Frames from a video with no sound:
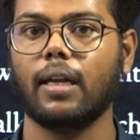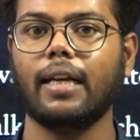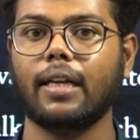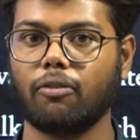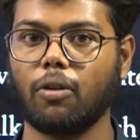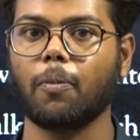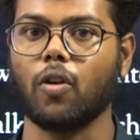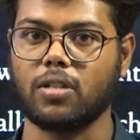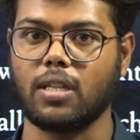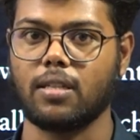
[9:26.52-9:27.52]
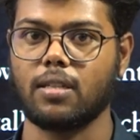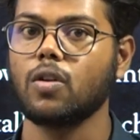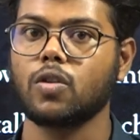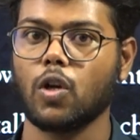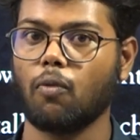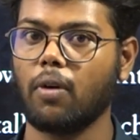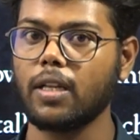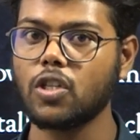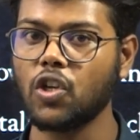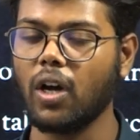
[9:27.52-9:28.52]
interview process. So
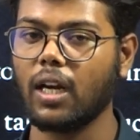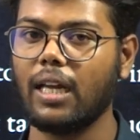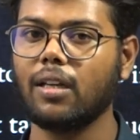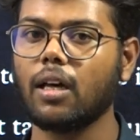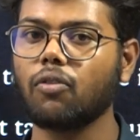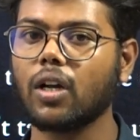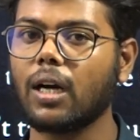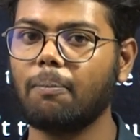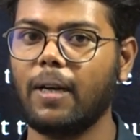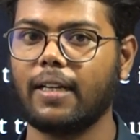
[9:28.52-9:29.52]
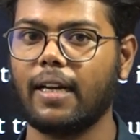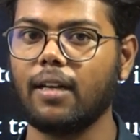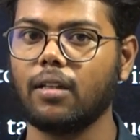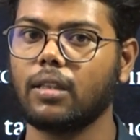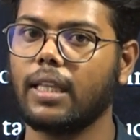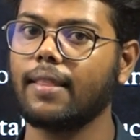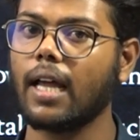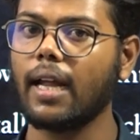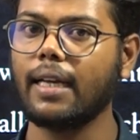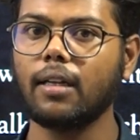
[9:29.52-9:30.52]
once your interview completed, then
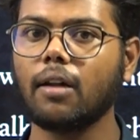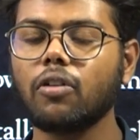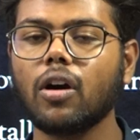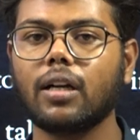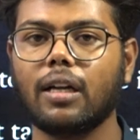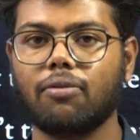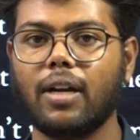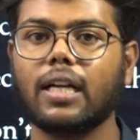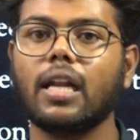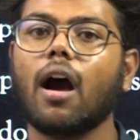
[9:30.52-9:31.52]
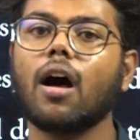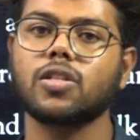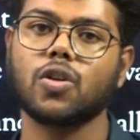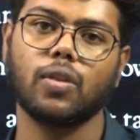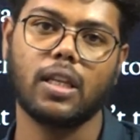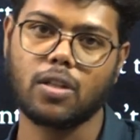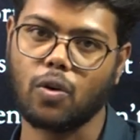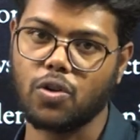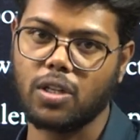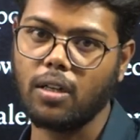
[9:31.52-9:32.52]
the interviewer definitely asks you this
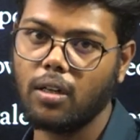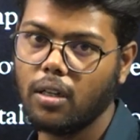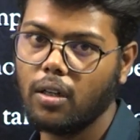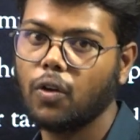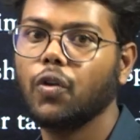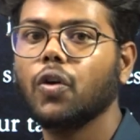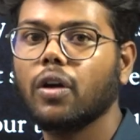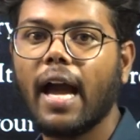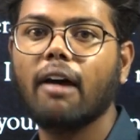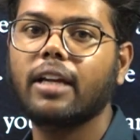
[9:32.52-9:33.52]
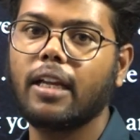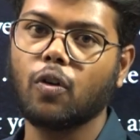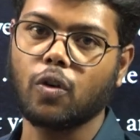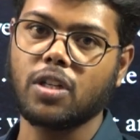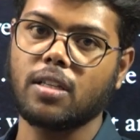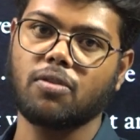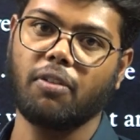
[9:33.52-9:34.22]
question: do you have any questions